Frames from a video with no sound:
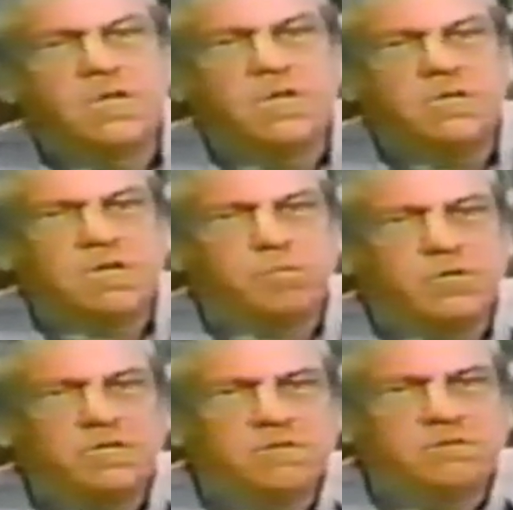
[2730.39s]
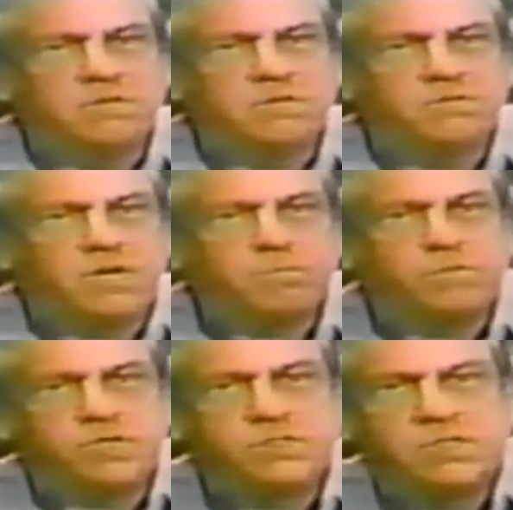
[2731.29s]
Now, many of our earlier
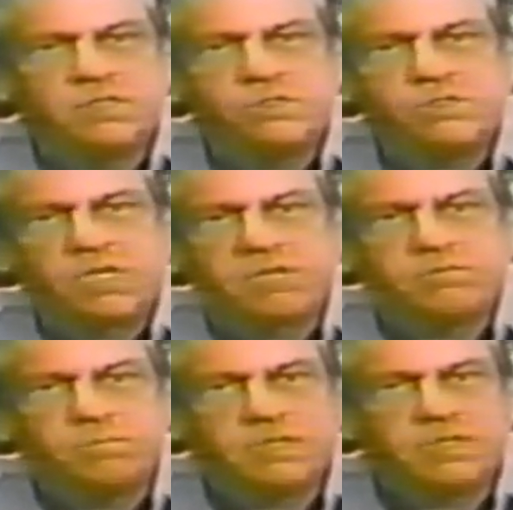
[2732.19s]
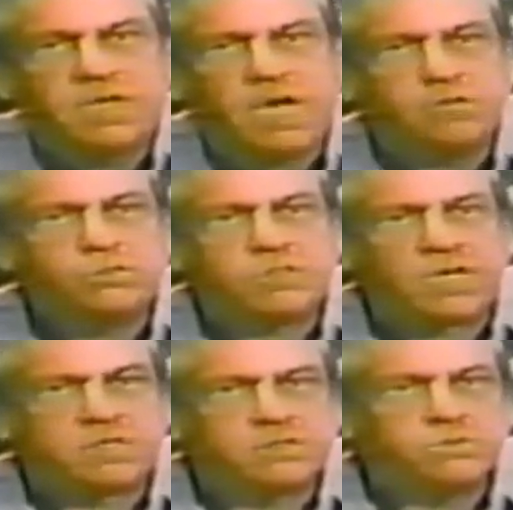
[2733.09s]
presidents have been
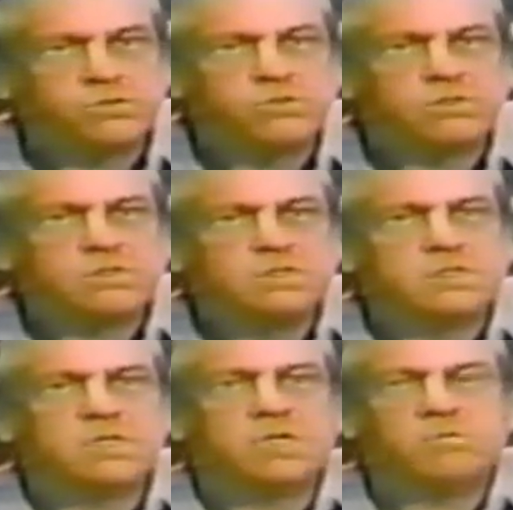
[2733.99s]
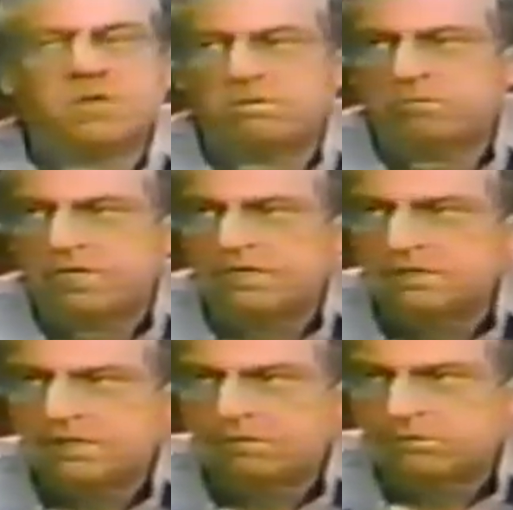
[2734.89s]
outsiders, like Ronald Reagan.
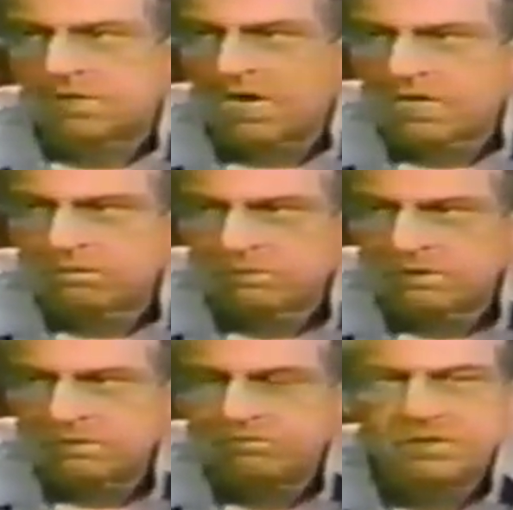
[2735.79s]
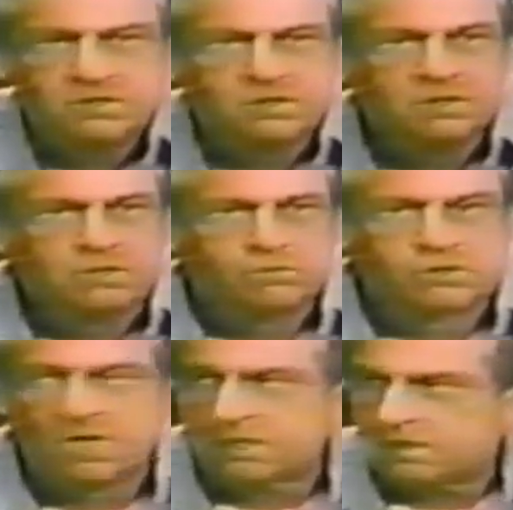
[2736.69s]
He was a Hollywood figure. He was
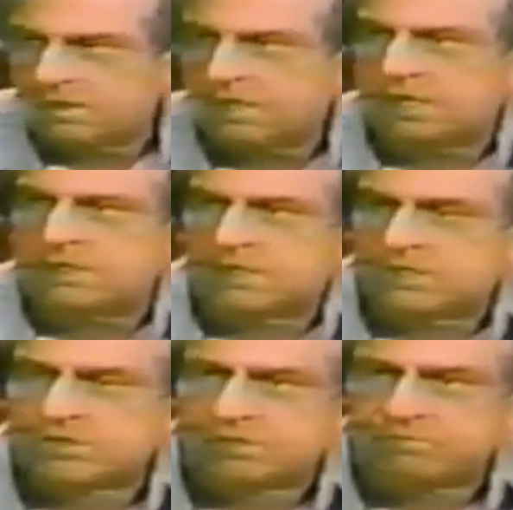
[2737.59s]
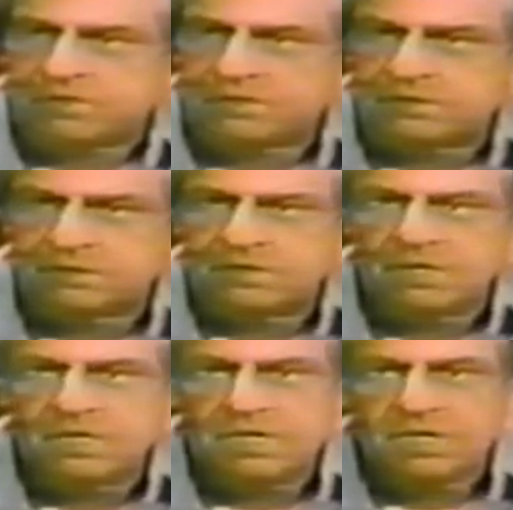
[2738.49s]
not a dynastic figure.
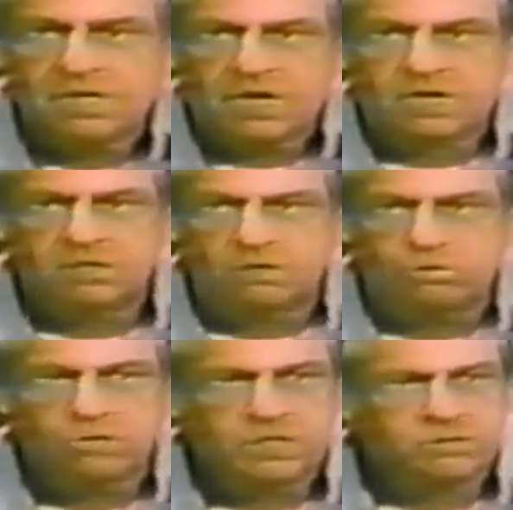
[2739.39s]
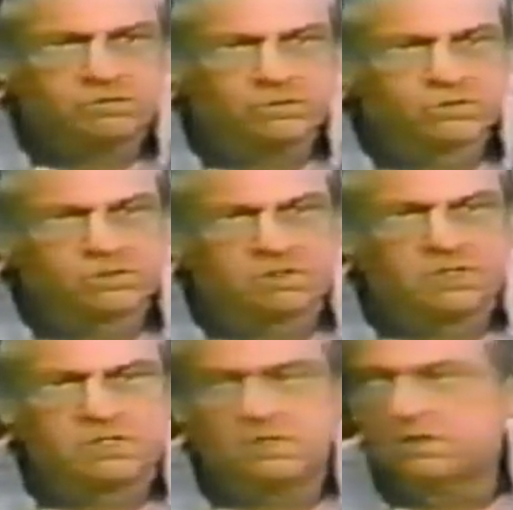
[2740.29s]
He had no interest or
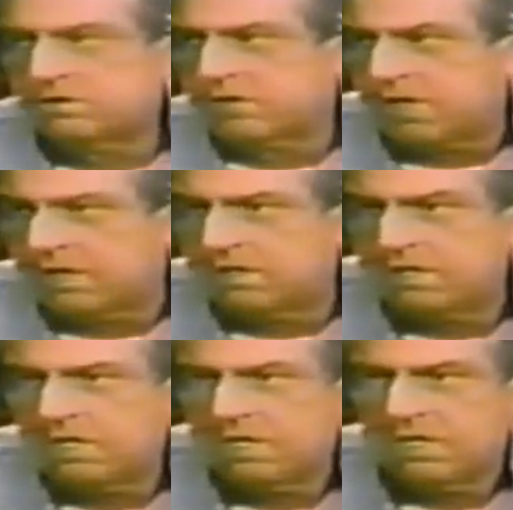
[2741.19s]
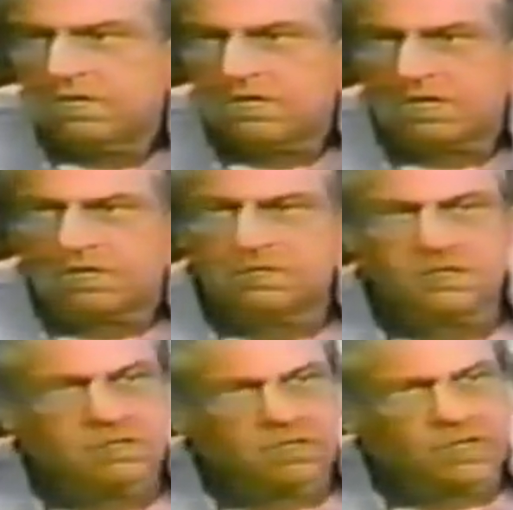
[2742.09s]
any stake in the
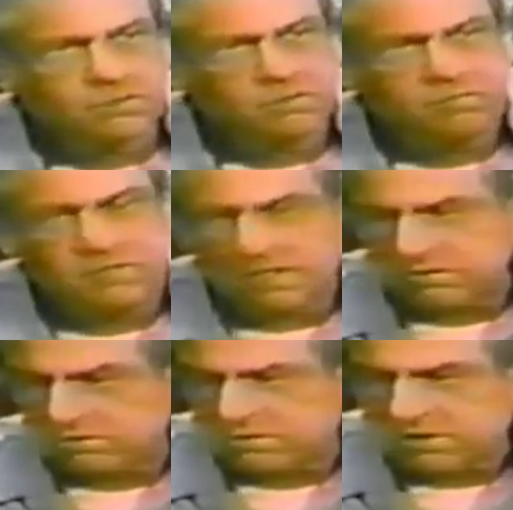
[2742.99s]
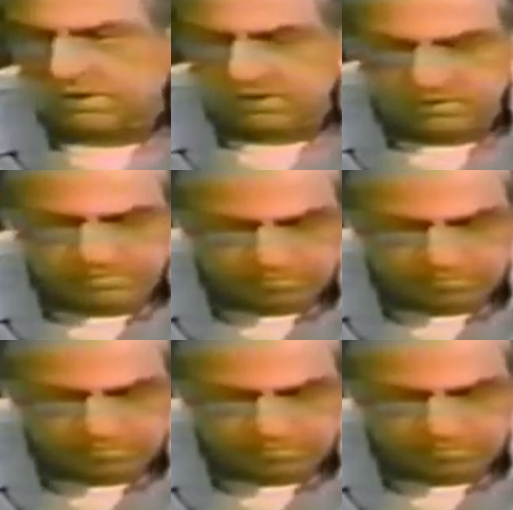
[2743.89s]
international financial scene.